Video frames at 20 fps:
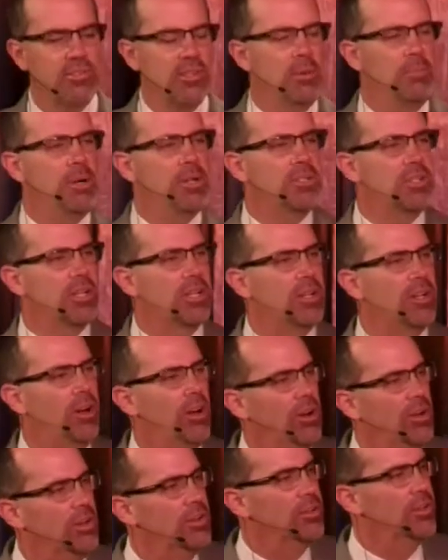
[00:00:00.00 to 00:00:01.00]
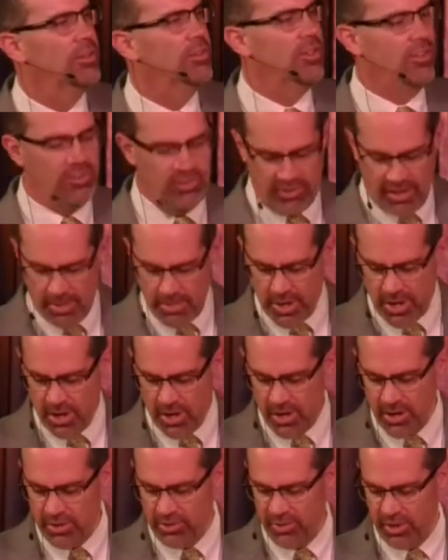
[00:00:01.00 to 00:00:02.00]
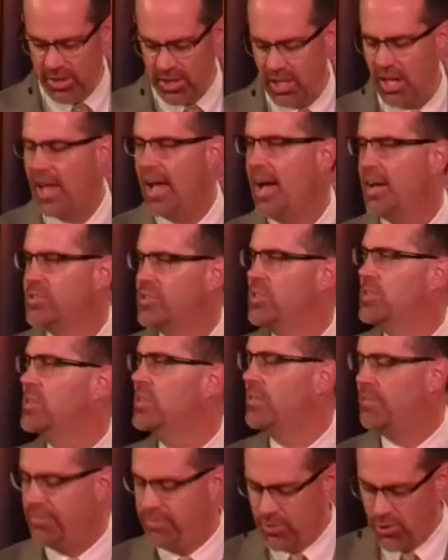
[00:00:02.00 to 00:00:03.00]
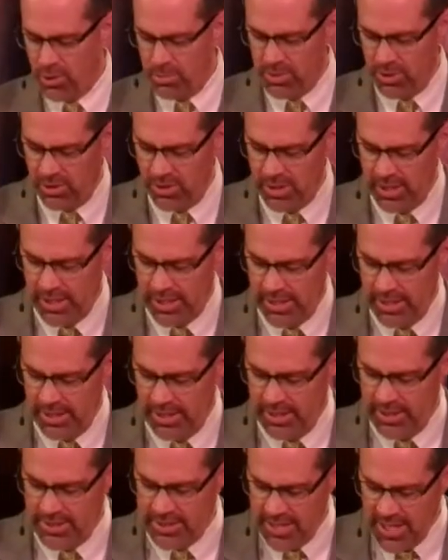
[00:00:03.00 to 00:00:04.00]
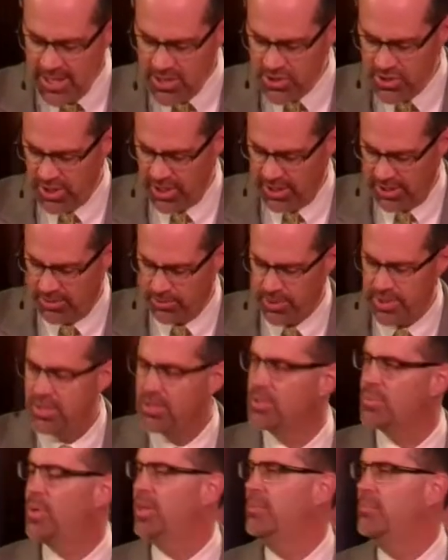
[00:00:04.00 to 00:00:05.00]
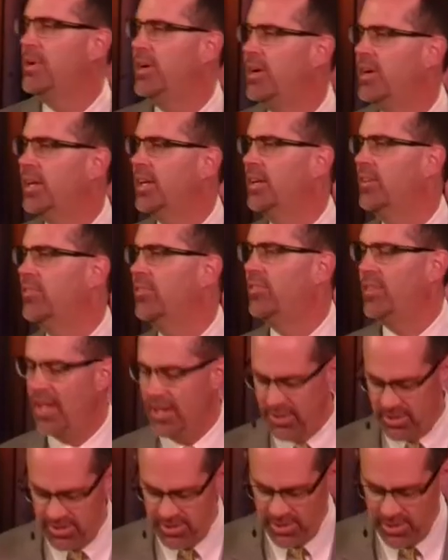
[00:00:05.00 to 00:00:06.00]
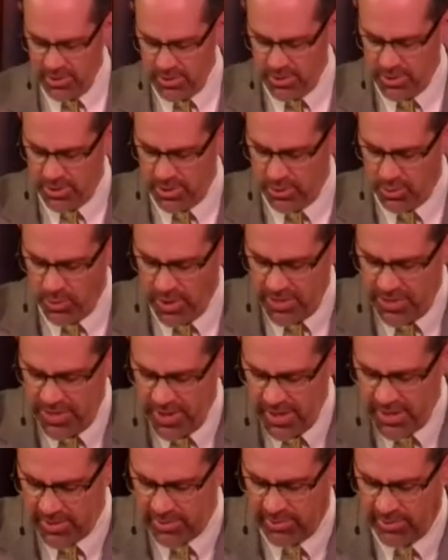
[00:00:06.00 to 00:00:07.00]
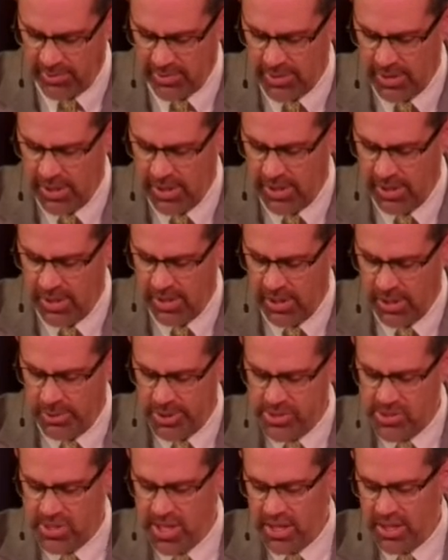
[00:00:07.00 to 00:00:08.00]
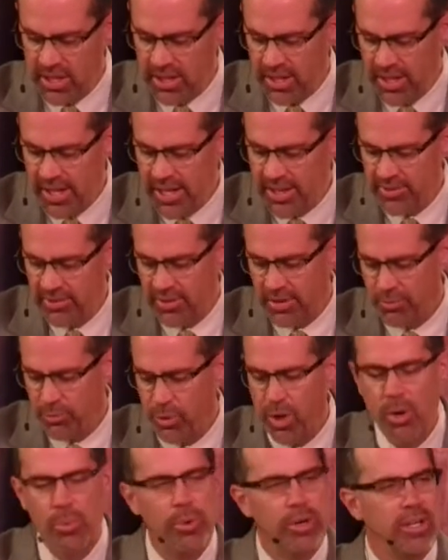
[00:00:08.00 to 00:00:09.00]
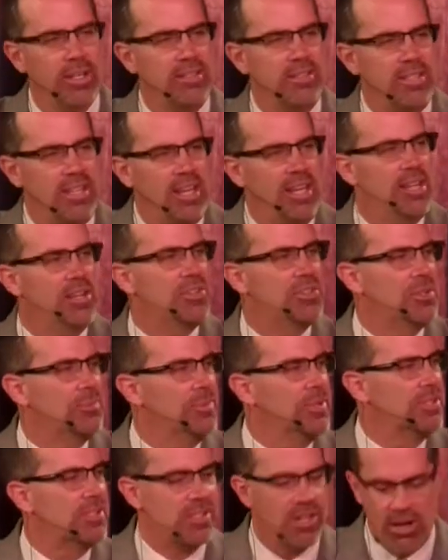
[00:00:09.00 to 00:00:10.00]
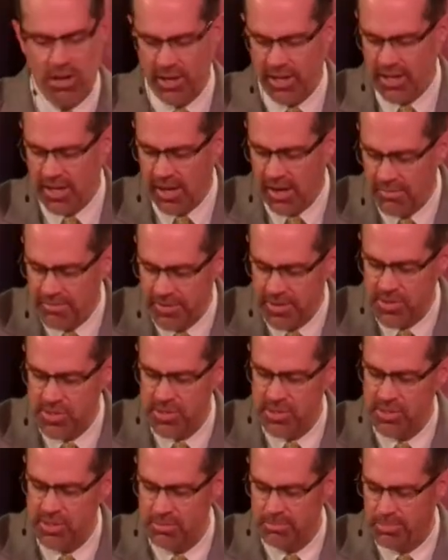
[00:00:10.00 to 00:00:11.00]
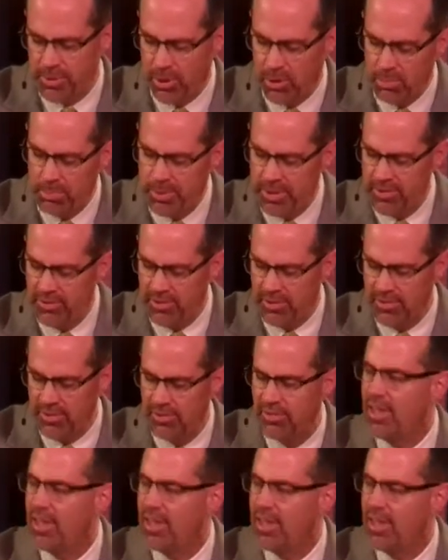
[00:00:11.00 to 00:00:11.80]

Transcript: so much a call to seminars and classes and formal teaching, which is what Americans tend to do with this. We see the list of what we're to teach, and we start conferences and pulpits and